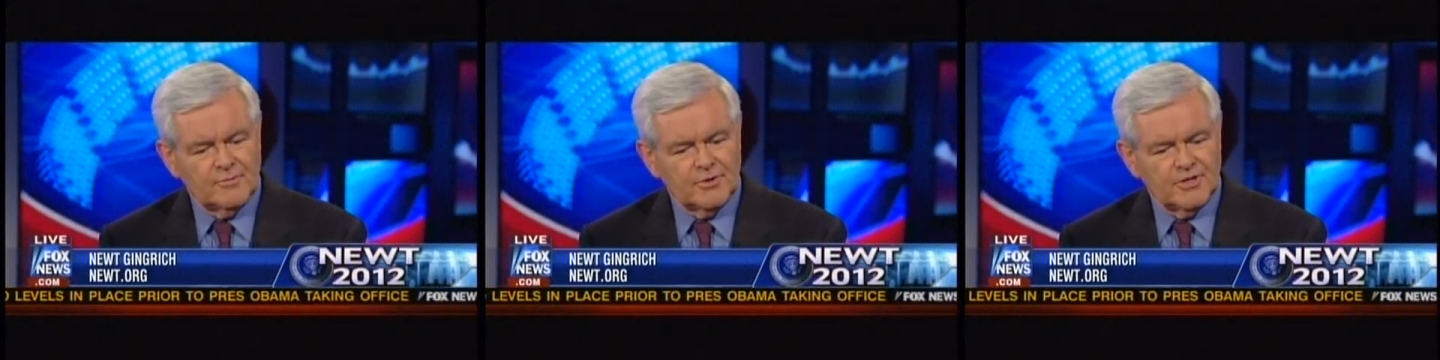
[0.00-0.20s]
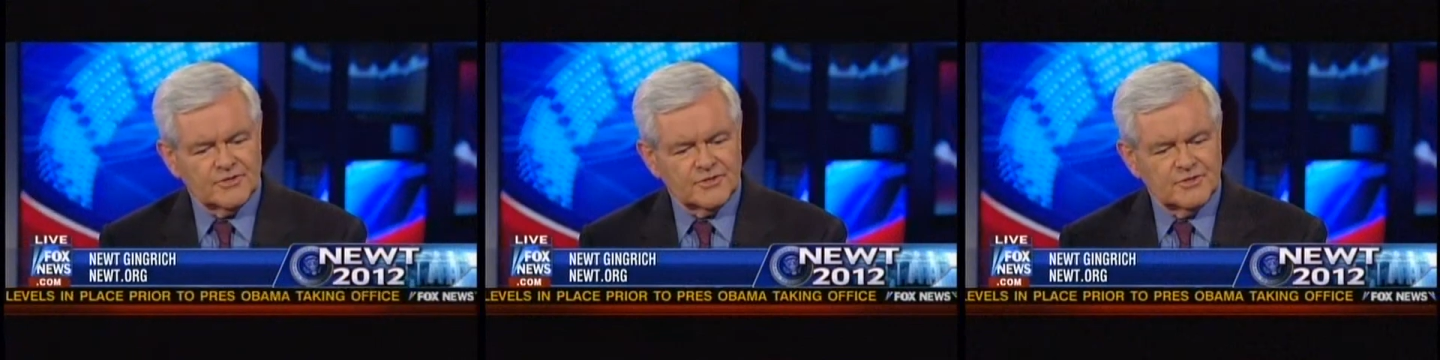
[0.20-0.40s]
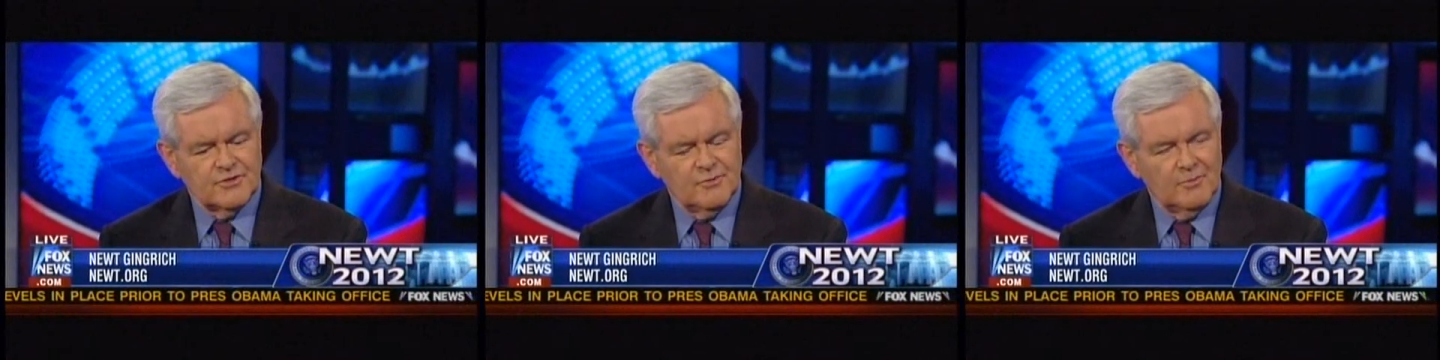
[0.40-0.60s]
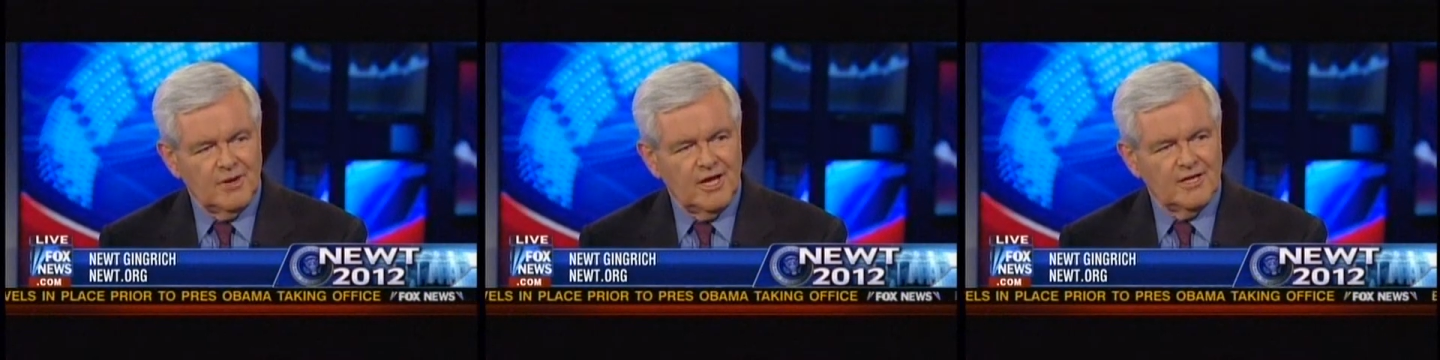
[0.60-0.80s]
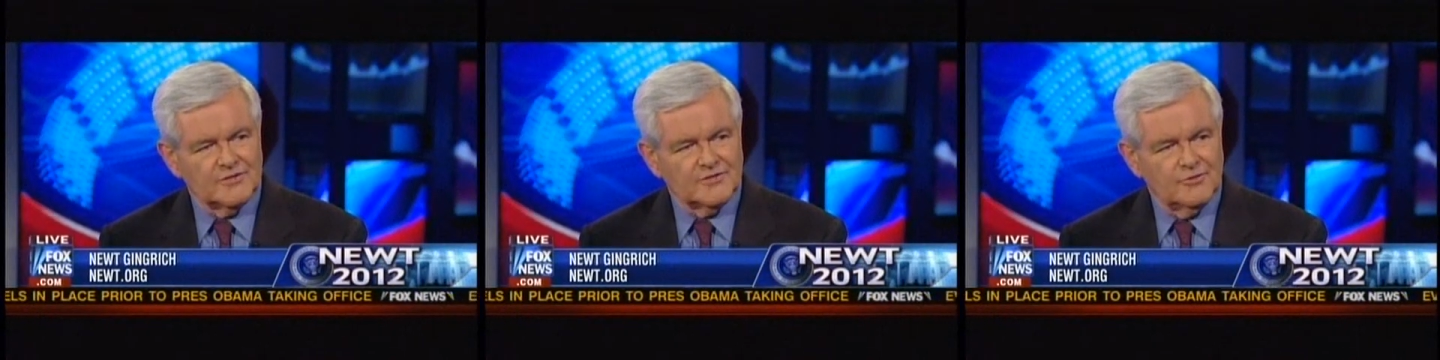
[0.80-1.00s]
president who
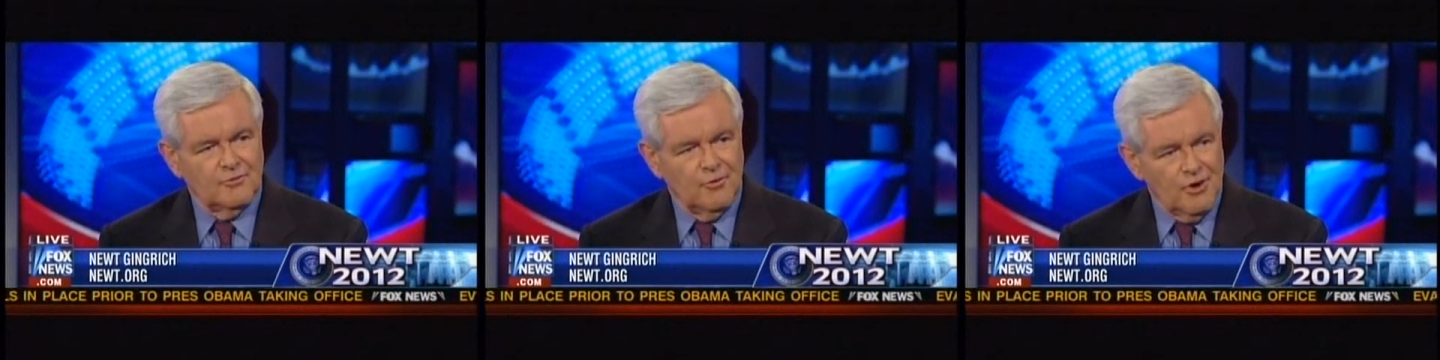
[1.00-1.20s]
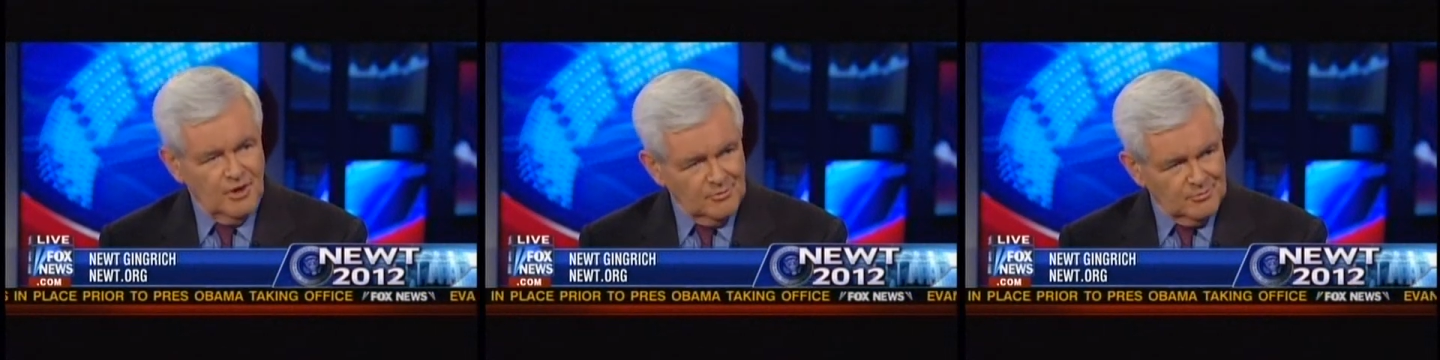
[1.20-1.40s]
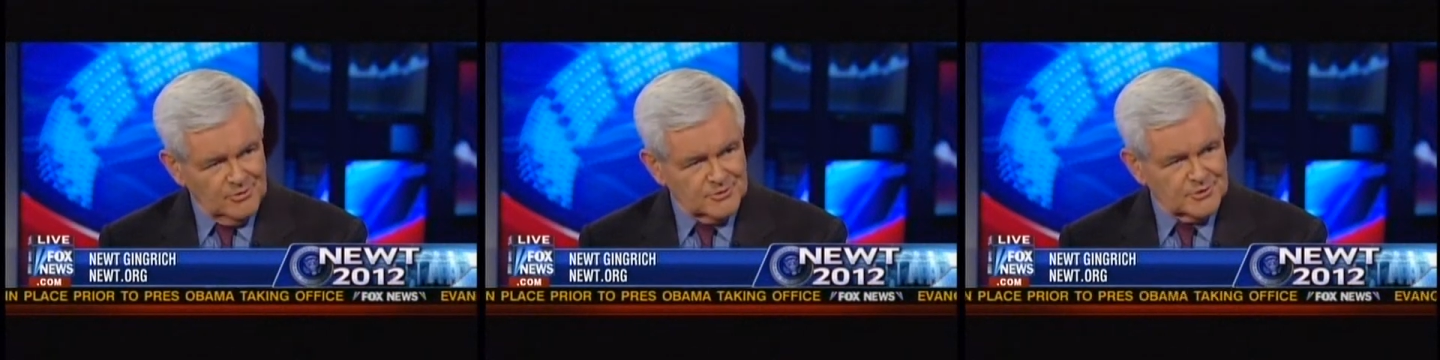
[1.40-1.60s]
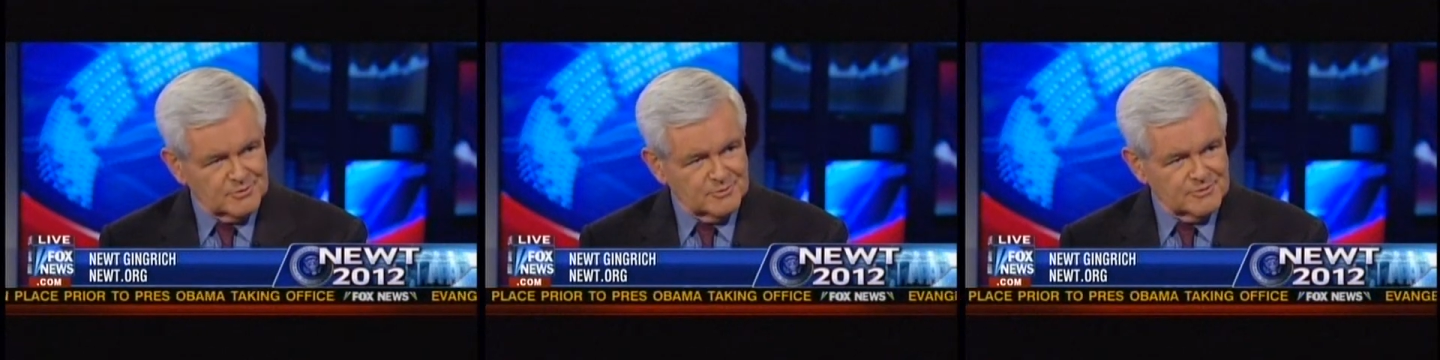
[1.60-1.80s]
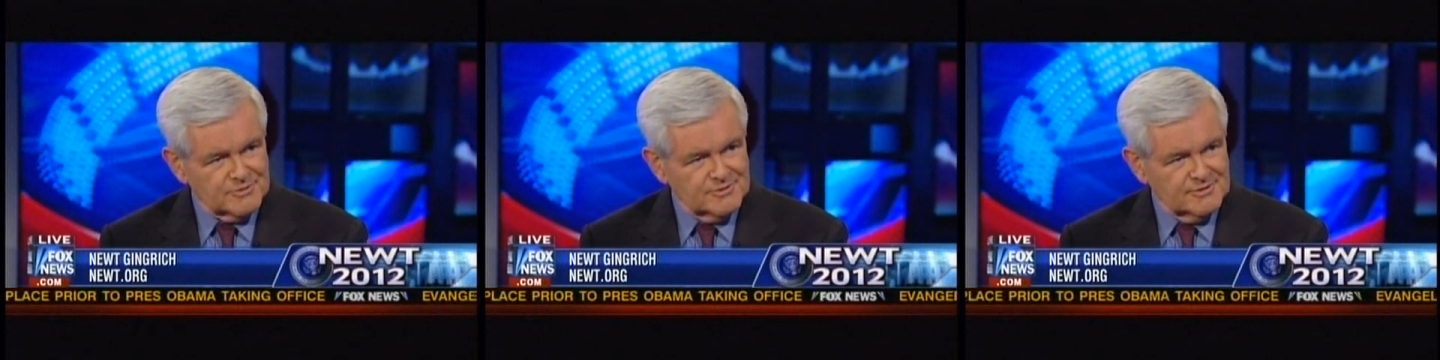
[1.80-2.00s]
applies the wrong
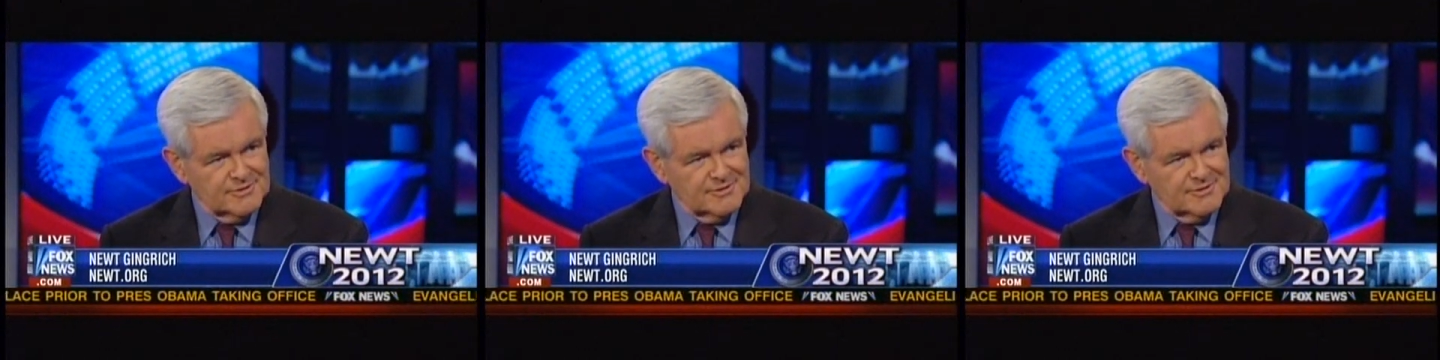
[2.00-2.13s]
principles